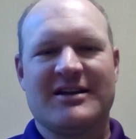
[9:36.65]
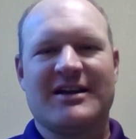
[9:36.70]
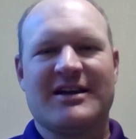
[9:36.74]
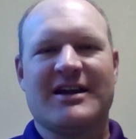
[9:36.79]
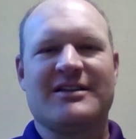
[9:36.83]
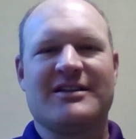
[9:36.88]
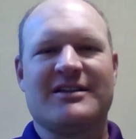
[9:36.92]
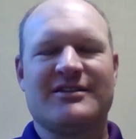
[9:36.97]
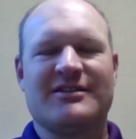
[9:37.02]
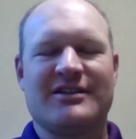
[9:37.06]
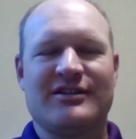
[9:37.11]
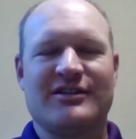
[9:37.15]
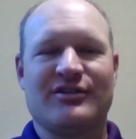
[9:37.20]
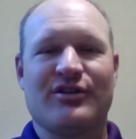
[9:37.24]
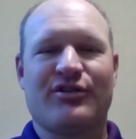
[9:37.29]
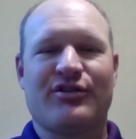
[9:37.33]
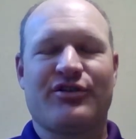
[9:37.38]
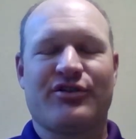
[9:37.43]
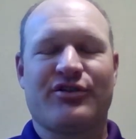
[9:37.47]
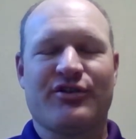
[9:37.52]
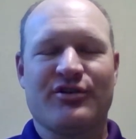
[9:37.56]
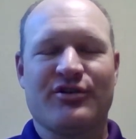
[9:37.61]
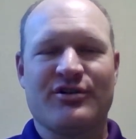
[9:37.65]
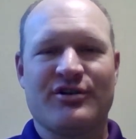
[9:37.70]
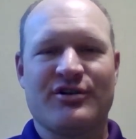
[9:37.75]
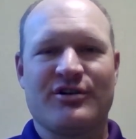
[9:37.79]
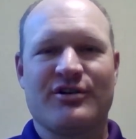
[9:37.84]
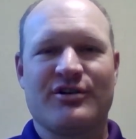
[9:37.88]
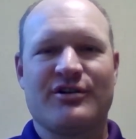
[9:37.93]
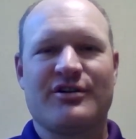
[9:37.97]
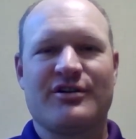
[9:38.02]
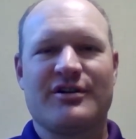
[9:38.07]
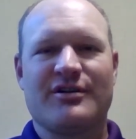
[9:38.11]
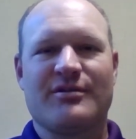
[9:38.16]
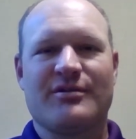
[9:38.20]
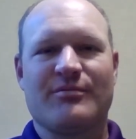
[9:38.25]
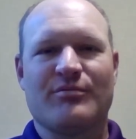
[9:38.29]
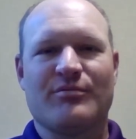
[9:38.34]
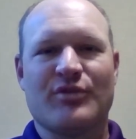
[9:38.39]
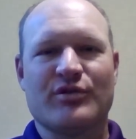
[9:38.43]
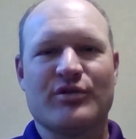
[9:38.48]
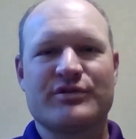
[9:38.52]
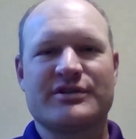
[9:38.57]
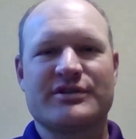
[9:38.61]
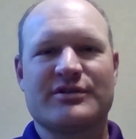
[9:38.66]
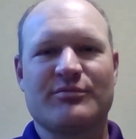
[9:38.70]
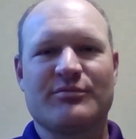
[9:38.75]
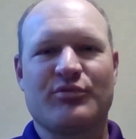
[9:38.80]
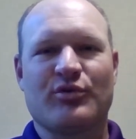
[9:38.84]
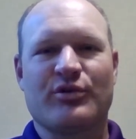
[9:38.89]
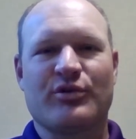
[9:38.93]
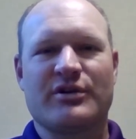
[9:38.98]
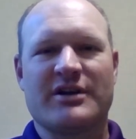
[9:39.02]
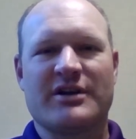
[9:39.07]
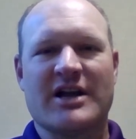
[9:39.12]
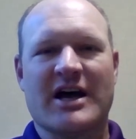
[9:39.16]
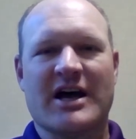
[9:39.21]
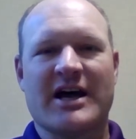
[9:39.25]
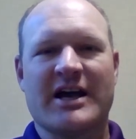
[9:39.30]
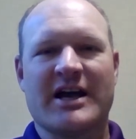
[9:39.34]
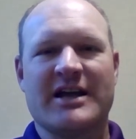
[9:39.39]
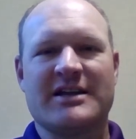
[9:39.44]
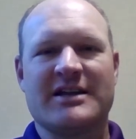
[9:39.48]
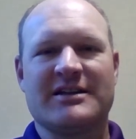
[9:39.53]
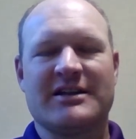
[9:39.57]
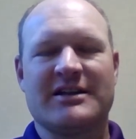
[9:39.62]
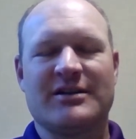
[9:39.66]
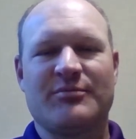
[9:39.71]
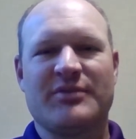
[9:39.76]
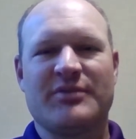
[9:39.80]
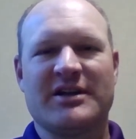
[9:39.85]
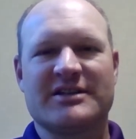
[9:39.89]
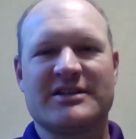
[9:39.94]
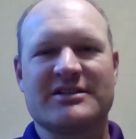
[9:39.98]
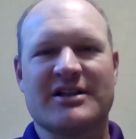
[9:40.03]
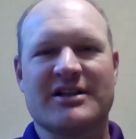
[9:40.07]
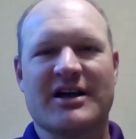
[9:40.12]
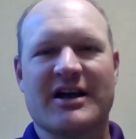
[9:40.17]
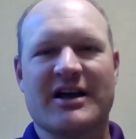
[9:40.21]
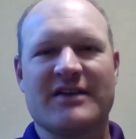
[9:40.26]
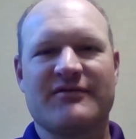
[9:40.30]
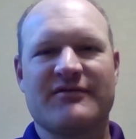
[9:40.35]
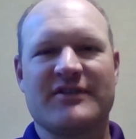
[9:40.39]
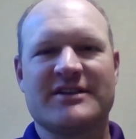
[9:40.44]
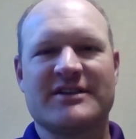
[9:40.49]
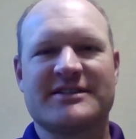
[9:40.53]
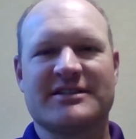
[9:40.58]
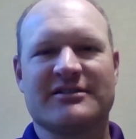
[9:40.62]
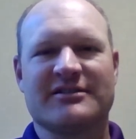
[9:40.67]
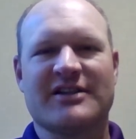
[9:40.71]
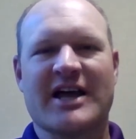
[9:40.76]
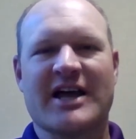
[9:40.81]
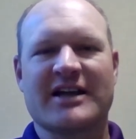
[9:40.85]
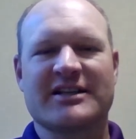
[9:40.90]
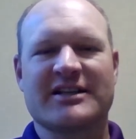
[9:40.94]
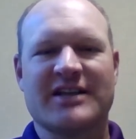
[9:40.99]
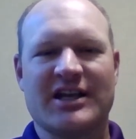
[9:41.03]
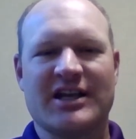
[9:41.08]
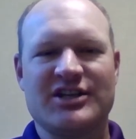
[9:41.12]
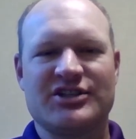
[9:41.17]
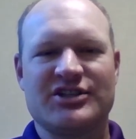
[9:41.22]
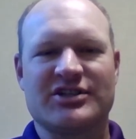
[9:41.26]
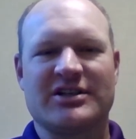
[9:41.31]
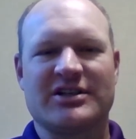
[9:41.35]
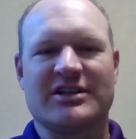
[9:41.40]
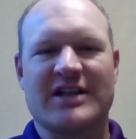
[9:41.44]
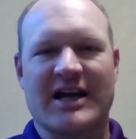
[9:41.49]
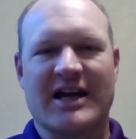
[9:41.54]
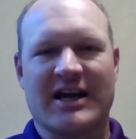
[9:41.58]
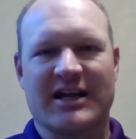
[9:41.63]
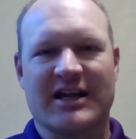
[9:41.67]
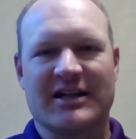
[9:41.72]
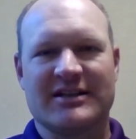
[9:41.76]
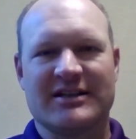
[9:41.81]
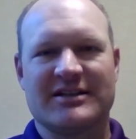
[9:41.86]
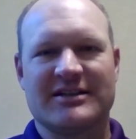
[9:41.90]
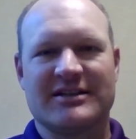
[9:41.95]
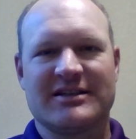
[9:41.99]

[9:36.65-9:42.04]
And then the third most important diet in a pig's life is the lactation diet.